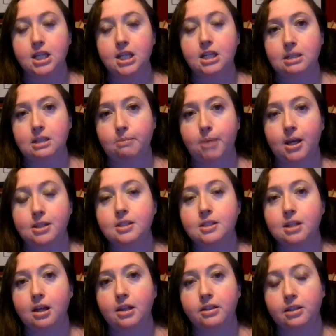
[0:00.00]
It
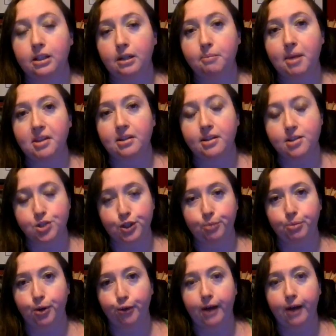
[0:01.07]
depends on their methylation
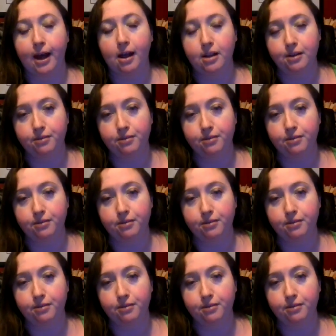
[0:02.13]
profile,